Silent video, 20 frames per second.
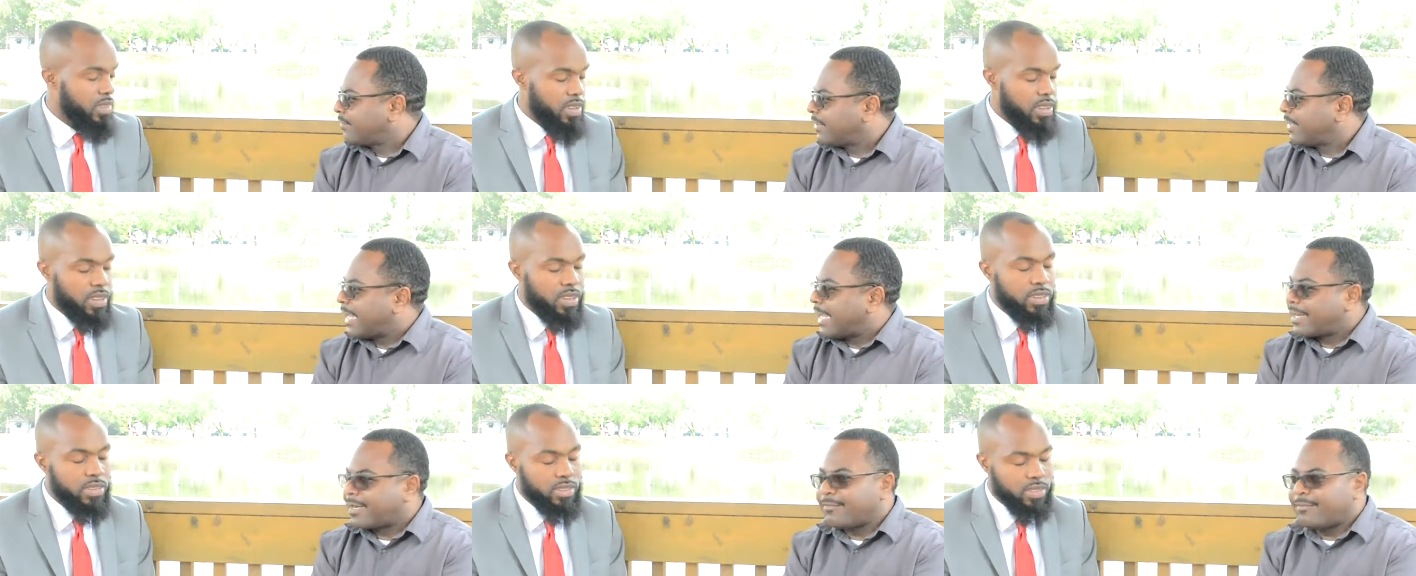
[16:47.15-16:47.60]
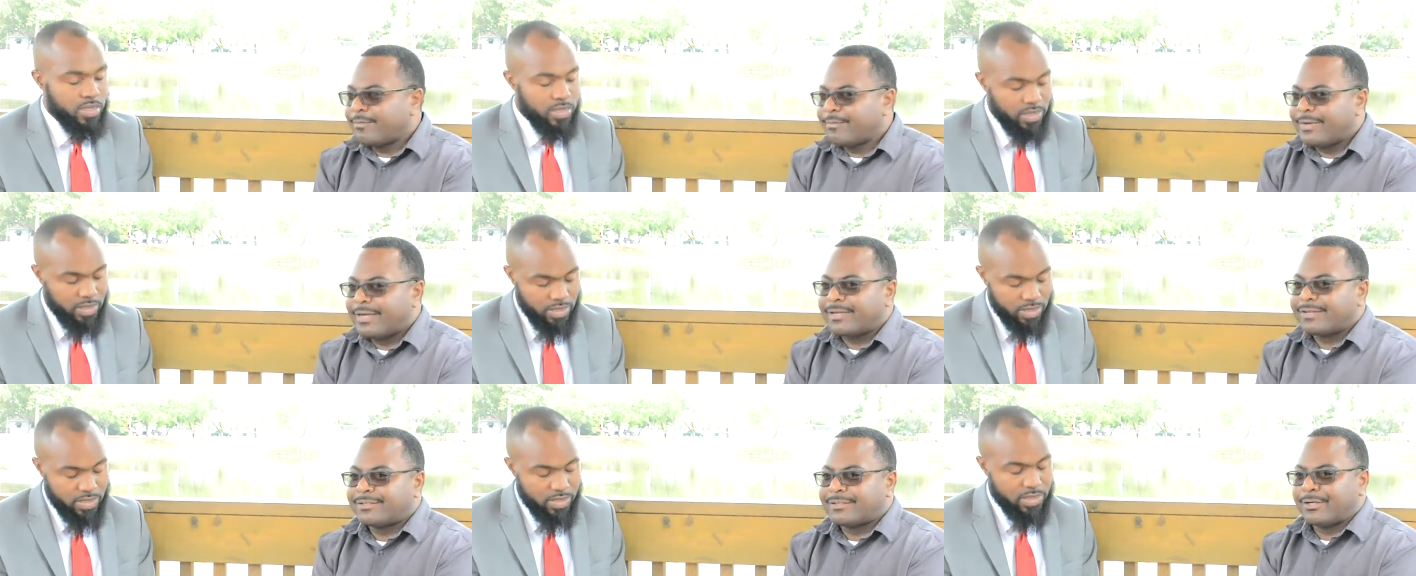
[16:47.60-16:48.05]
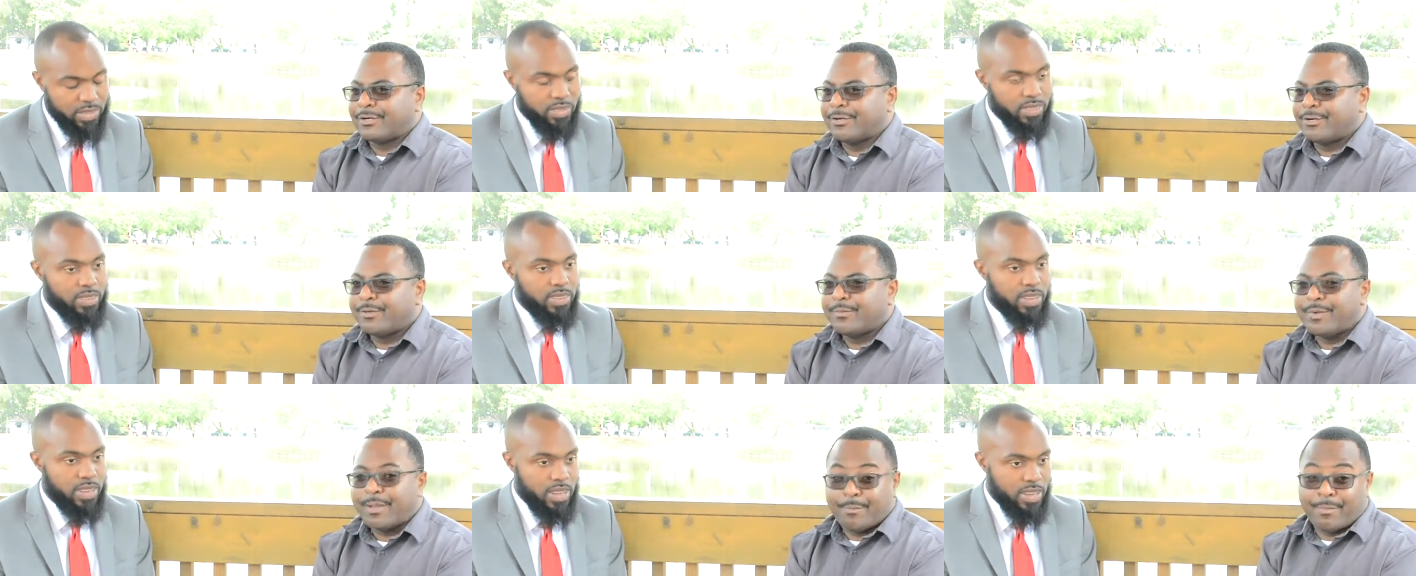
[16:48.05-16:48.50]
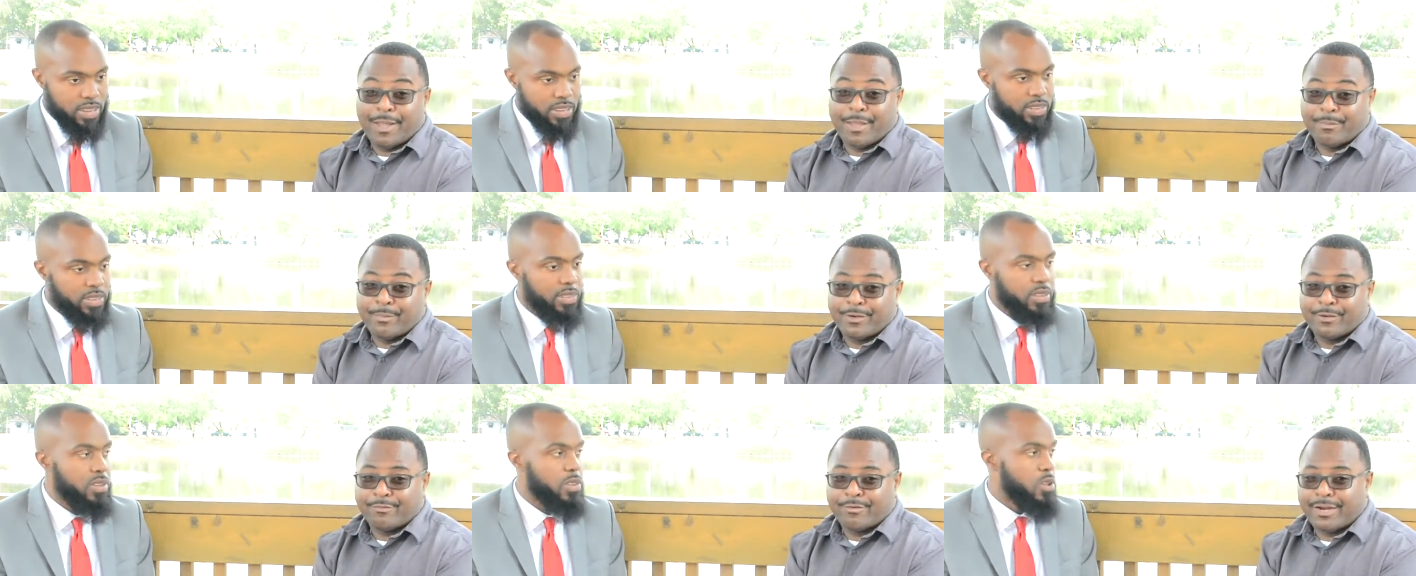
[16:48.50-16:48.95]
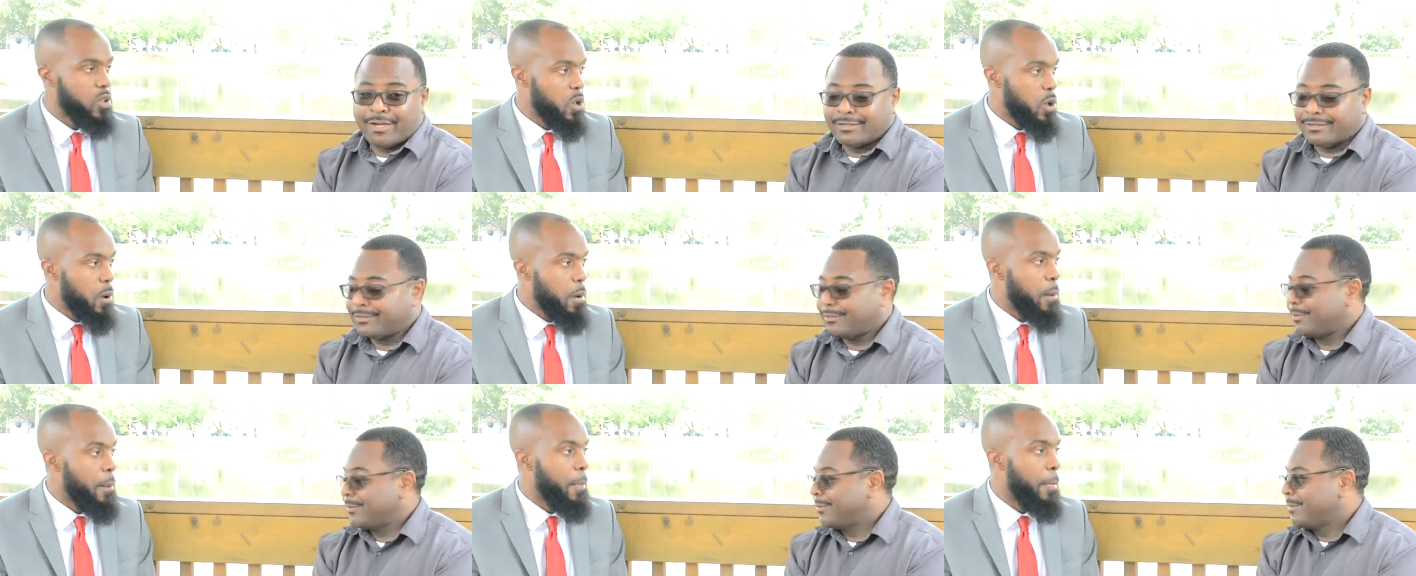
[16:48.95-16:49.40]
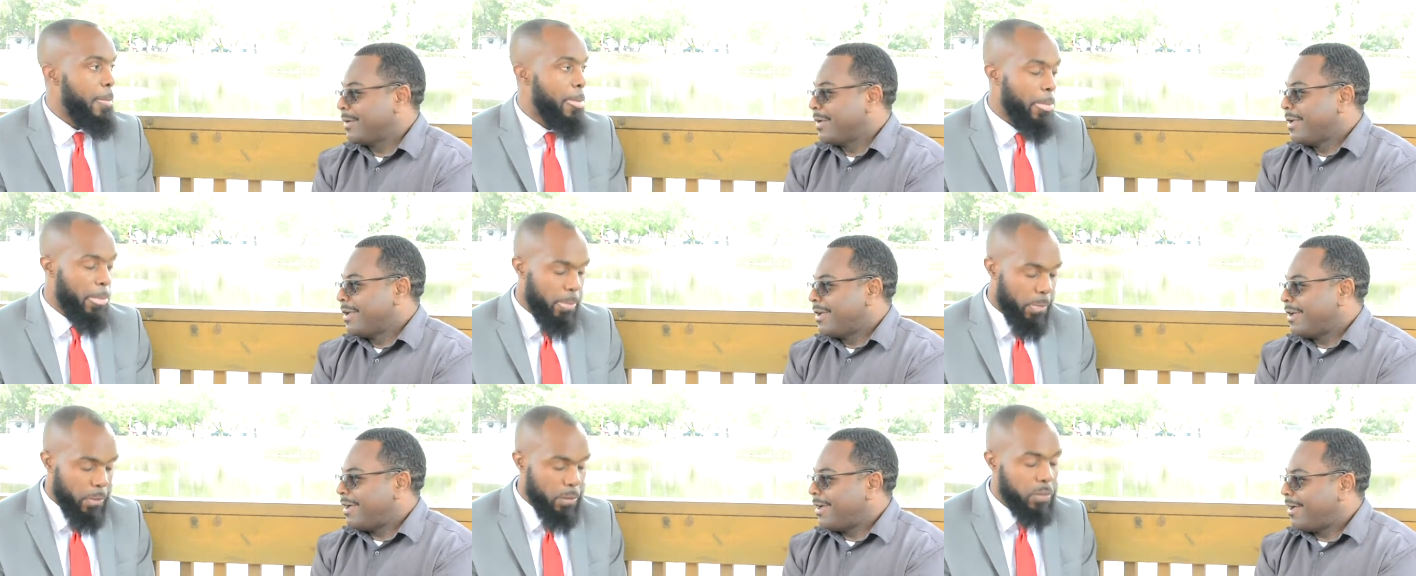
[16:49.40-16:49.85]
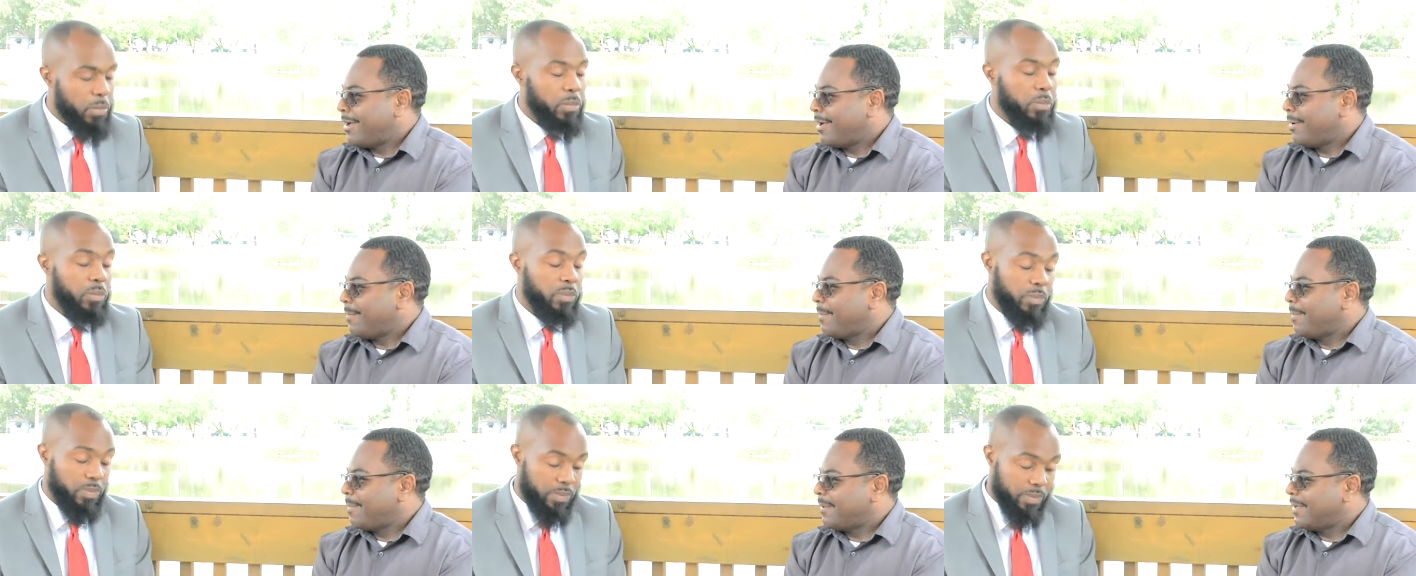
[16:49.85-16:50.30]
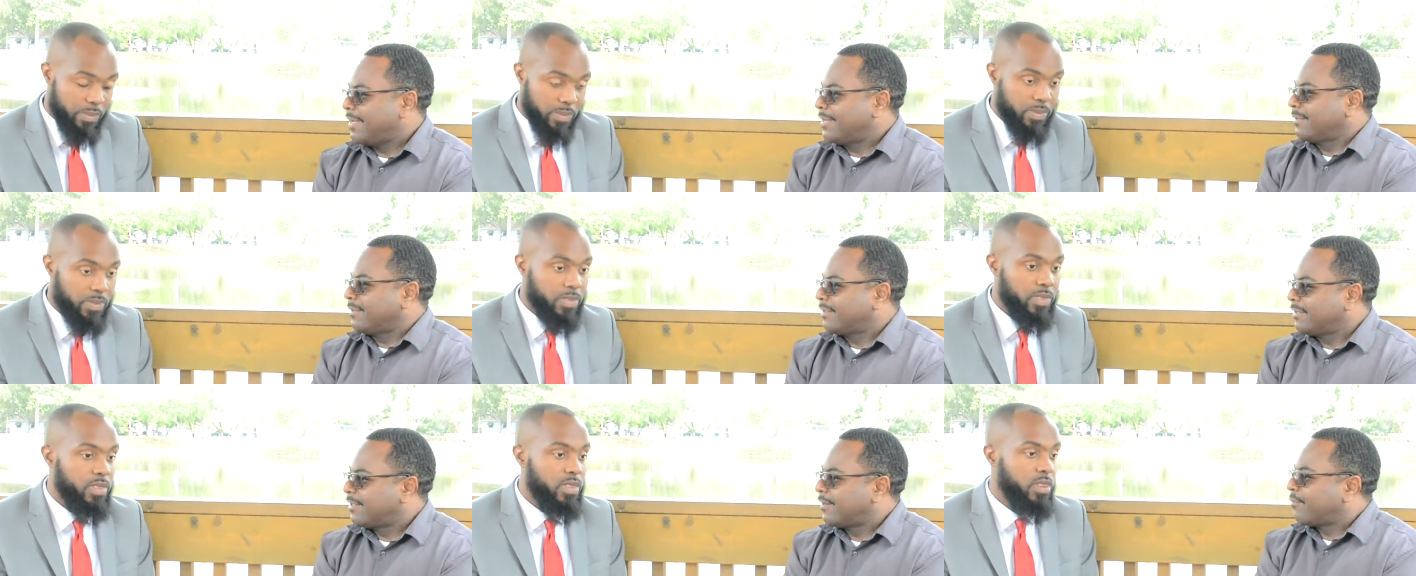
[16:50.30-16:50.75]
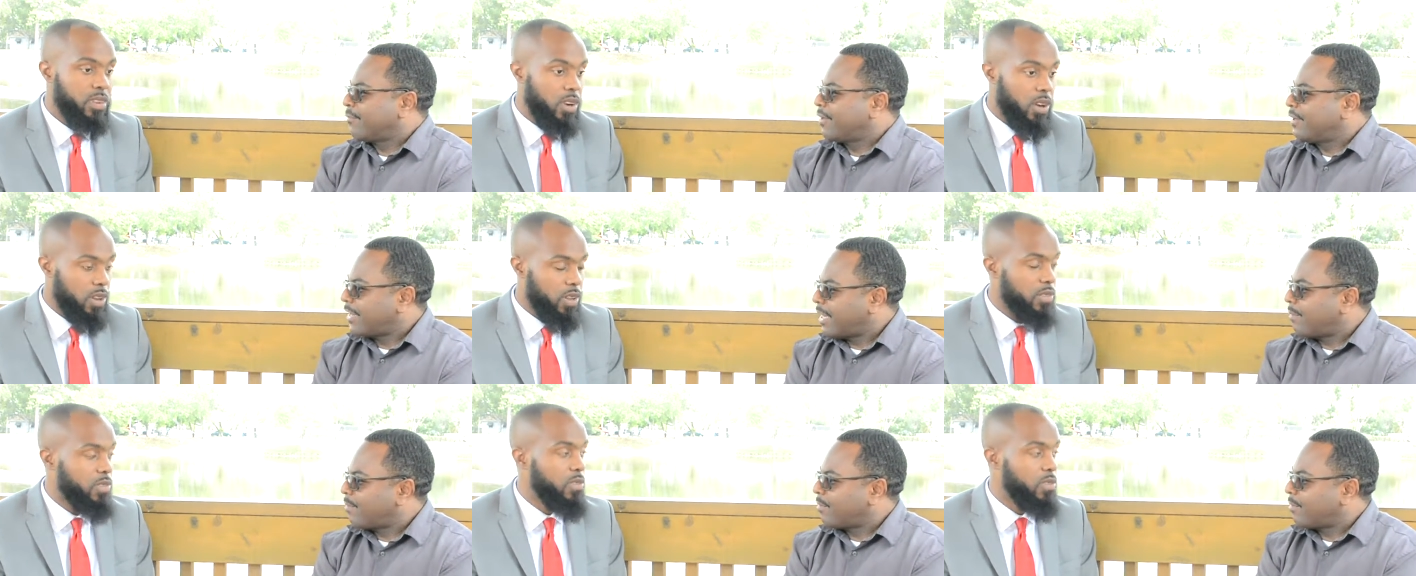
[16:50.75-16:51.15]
Speaker 1: for lack of a better term, that might be the right term, mm-hmm. Um, mm-hmm. into different